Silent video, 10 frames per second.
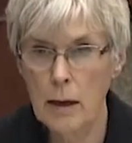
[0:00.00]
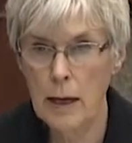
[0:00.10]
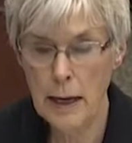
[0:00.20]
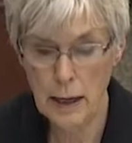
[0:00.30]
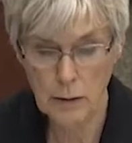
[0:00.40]

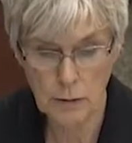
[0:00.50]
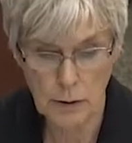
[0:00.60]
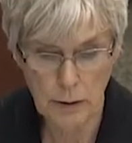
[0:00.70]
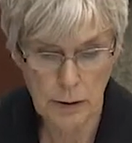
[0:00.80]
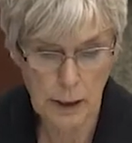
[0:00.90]

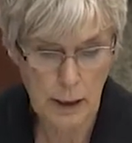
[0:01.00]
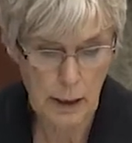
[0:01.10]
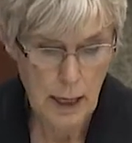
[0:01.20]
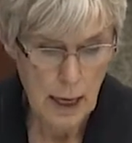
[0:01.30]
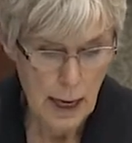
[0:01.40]
annual thing,
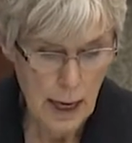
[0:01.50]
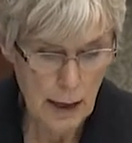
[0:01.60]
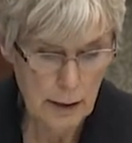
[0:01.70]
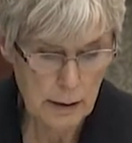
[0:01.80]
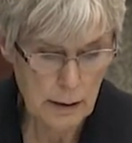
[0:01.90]

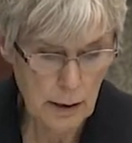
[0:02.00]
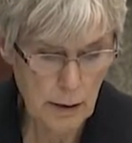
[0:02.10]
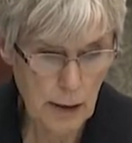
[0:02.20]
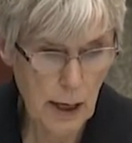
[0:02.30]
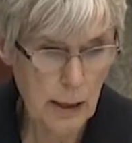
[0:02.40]
and
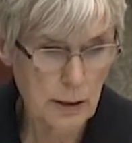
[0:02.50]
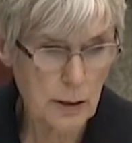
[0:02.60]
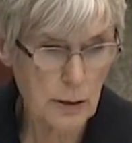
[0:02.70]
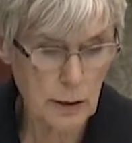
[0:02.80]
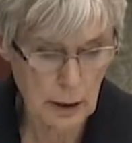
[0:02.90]
that is
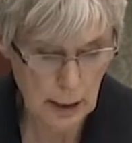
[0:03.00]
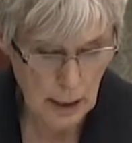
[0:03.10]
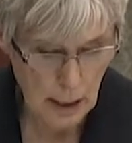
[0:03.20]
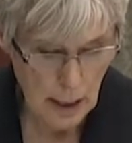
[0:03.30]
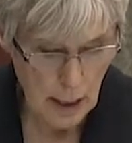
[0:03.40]

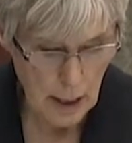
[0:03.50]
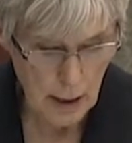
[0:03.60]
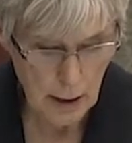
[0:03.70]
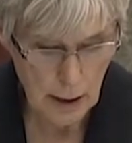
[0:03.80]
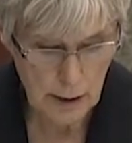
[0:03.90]
certainly
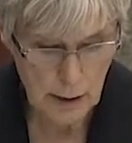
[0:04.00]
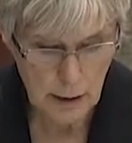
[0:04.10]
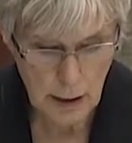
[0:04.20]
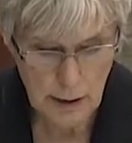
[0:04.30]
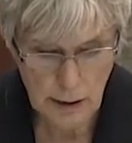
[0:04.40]

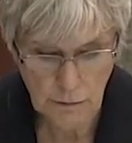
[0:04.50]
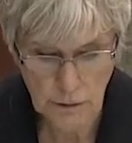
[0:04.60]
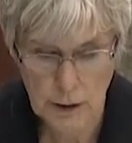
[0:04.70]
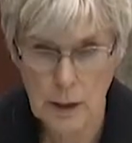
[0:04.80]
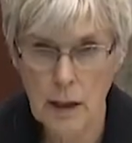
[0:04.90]
a
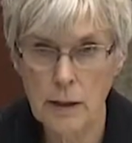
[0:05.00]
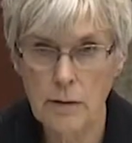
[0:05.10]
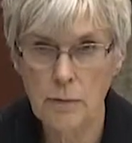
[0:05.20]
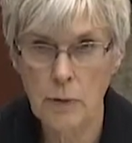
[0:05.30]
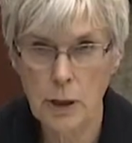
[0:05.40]
different kind
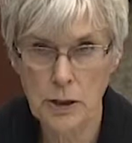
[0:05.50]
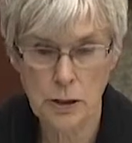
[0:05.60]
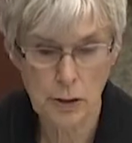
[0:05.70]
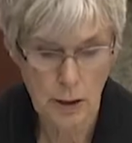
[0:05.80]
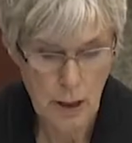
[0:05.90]
of
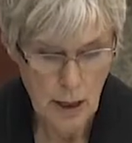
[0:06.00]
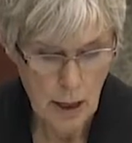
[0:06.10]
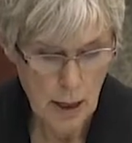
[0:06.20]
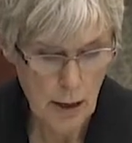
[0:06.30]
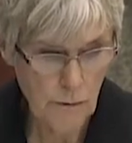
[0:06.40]
pressure
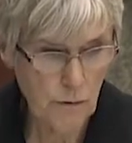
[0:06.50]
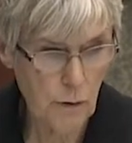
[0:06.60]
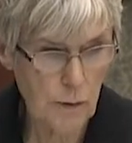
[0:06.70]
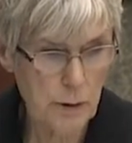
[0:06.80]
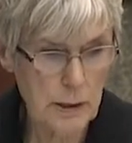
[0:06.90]

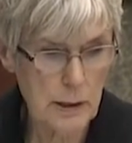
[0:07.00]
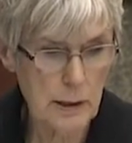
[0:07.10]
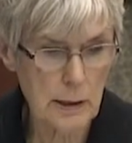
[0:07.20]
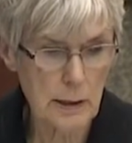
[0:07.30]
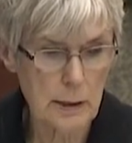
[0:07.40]
for
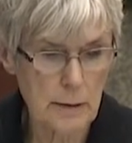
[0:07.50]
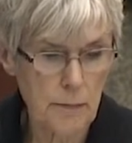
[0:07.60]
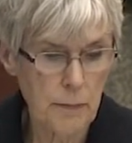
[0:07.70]
businesses.